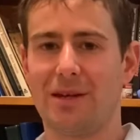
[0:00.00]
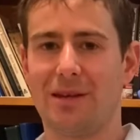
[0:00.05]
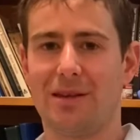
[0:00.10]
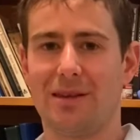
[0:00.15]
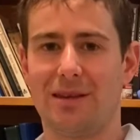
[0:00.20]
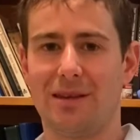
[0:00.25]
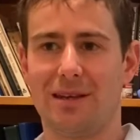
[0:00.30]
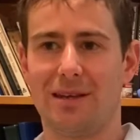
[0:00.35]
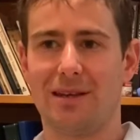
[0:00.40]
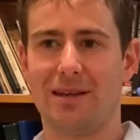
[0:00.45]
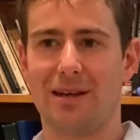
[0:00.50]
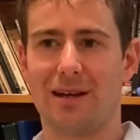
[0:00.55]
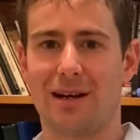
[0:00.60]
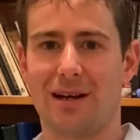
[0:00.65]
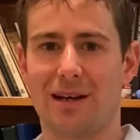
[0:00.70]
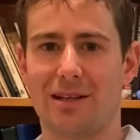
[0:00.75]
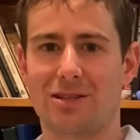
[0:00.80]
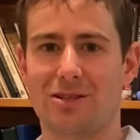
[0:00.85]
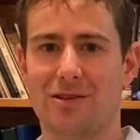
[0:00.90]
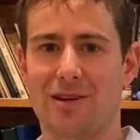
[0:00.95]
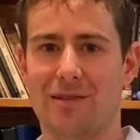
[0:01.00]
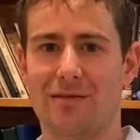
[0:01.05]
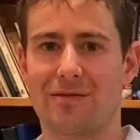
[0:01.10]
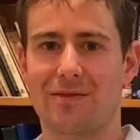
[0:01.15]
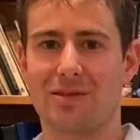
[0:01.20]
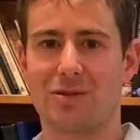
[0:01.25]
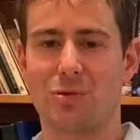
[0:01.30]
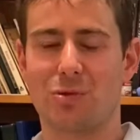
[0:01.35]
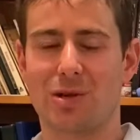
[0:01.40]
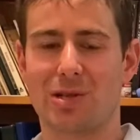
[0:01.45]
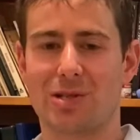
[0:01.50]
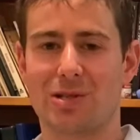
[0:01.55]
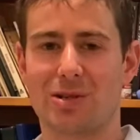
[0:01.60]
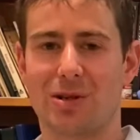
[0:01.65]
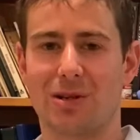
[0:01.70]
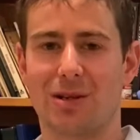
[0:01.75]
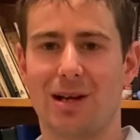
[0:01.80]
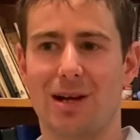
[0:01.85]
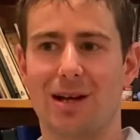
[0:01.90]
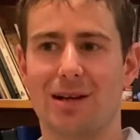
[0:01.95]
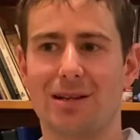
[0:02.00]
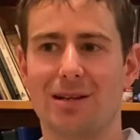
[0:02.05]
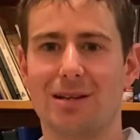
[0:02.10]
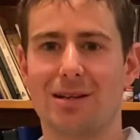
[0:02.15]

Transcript: the strength of the US dollar